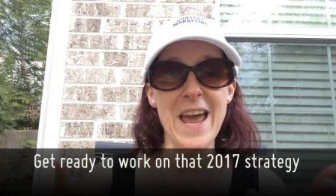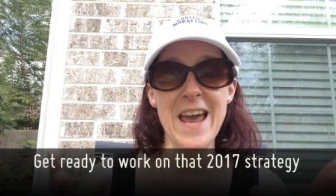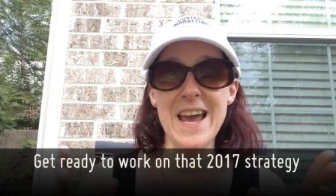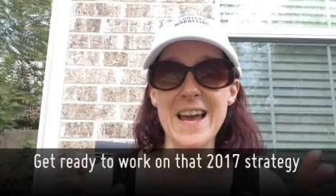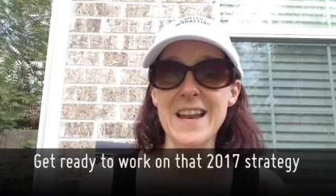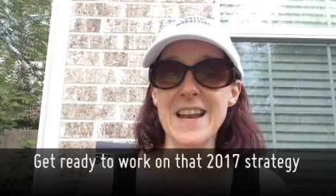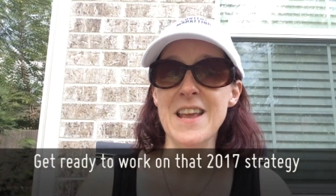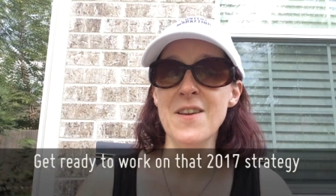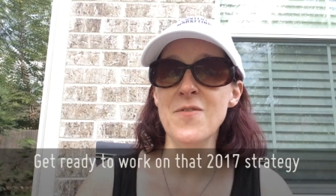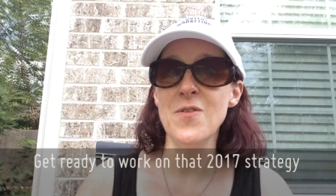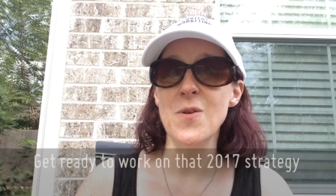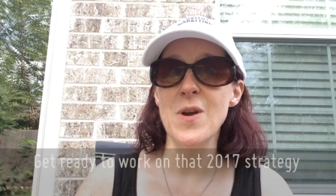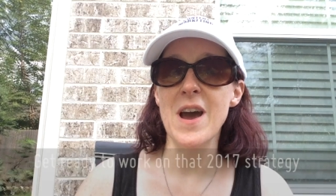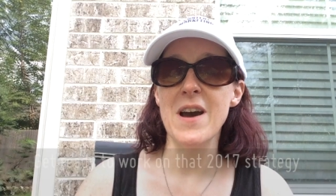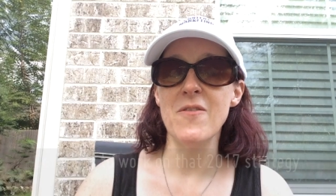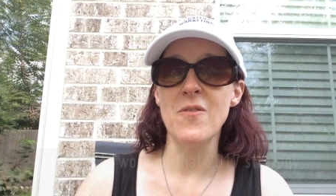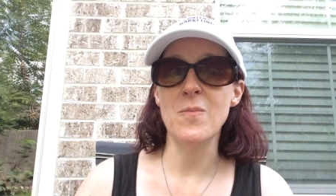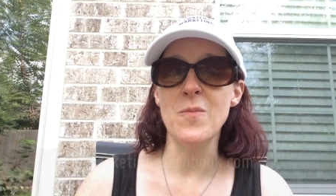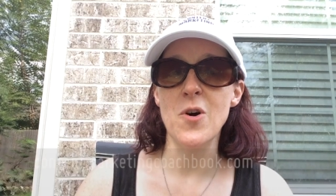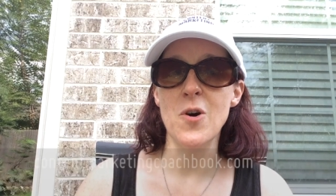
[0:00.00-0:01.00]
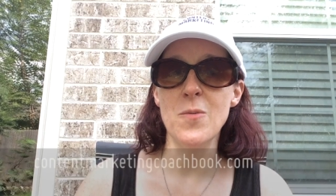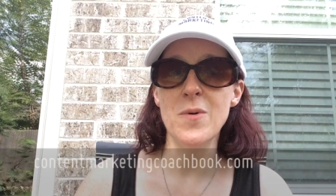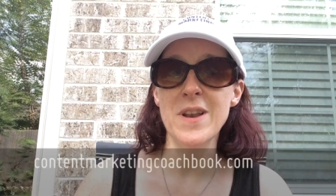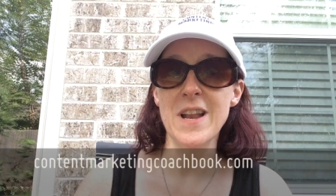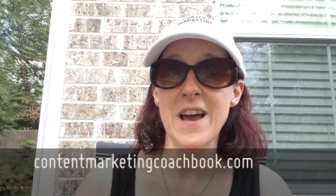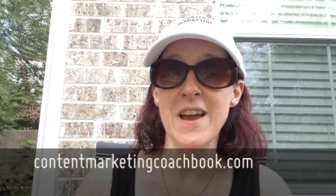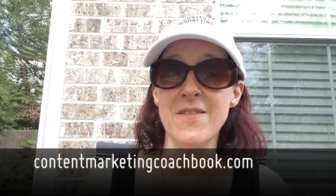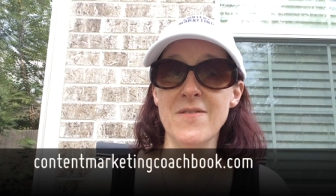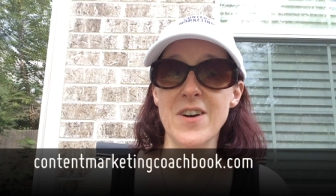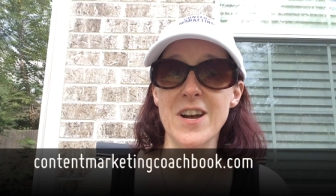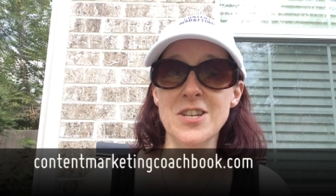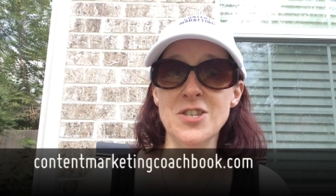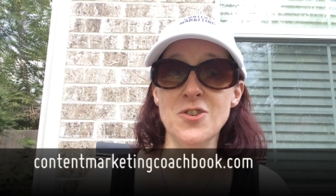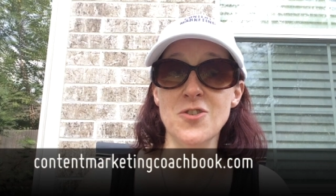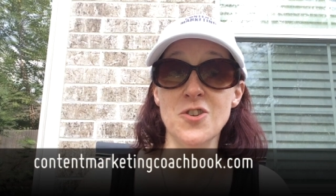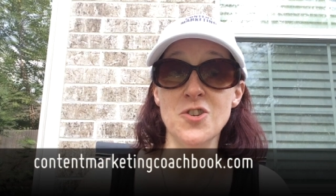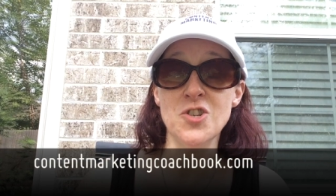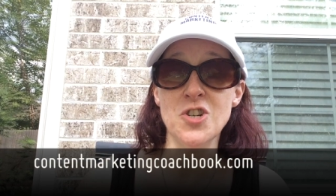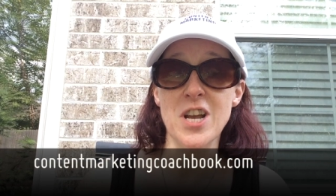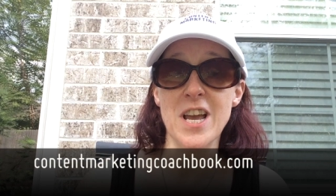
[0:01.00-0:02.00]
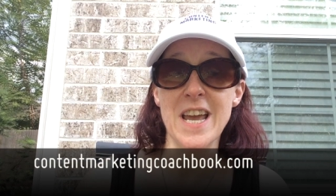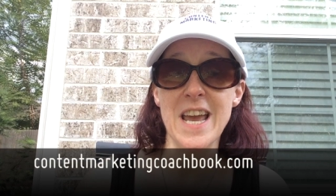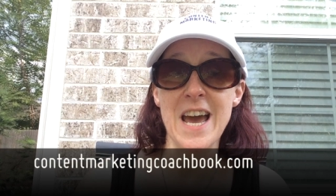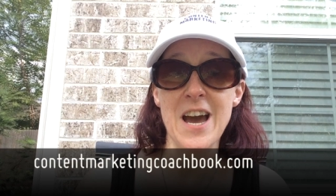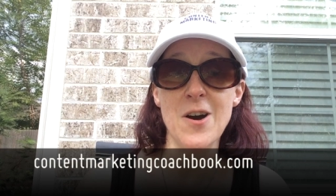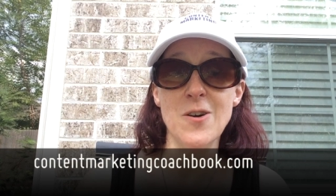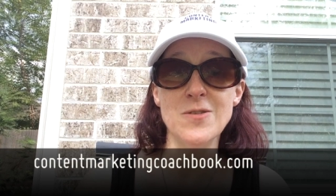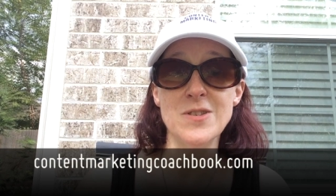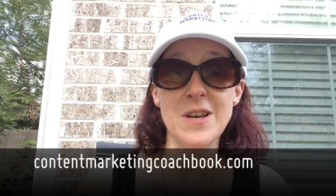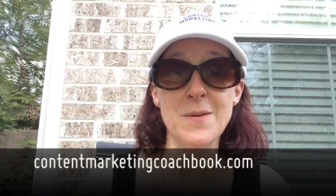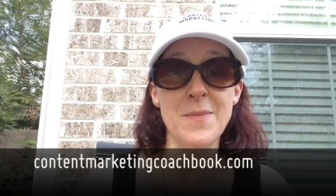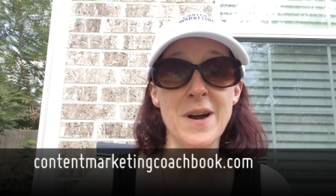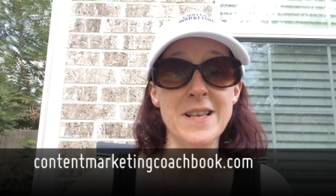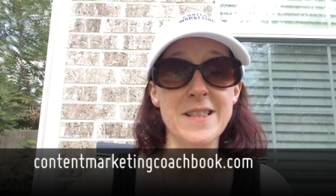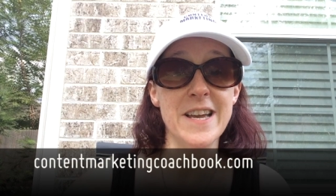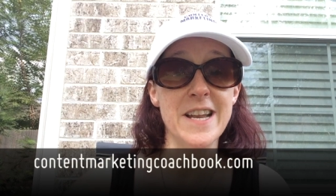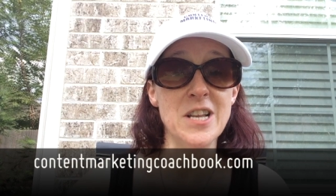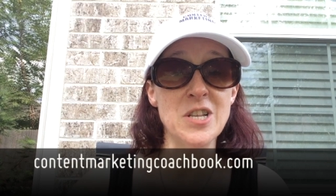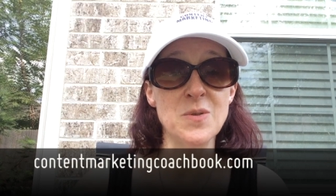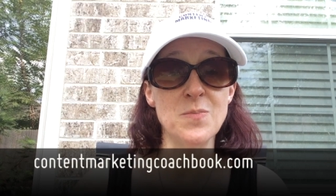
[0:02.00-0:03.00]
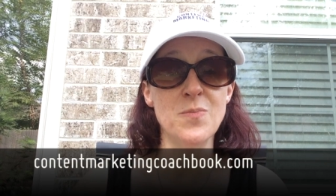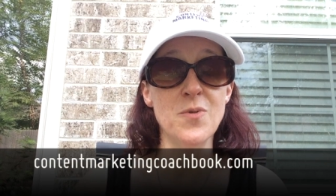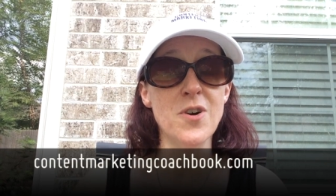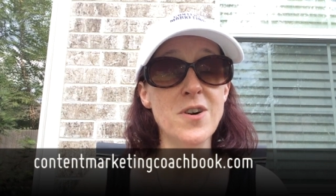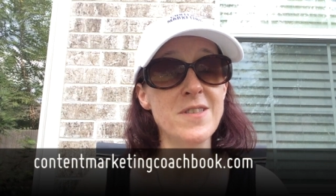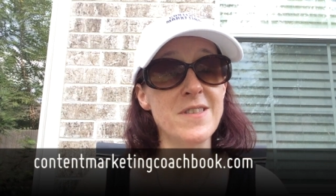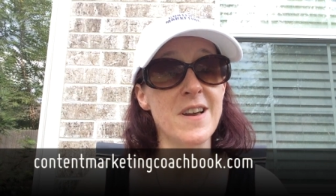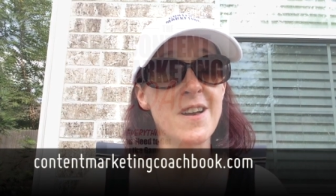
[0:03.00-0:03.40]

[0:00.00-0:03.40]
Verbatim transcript: And if you have a moment, I invite you to check out my latest book,